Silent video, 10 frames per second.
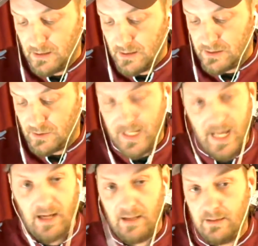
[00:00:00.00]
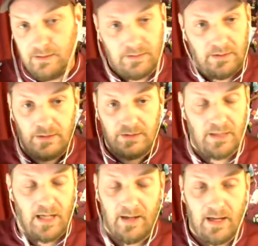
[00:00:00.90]
So, yeah,
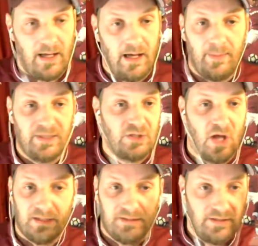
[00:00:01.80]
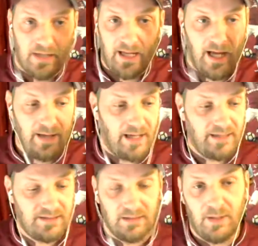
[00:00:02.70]
I'm exhausted. I
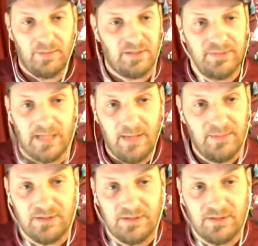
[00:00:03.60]
slip up sometimes.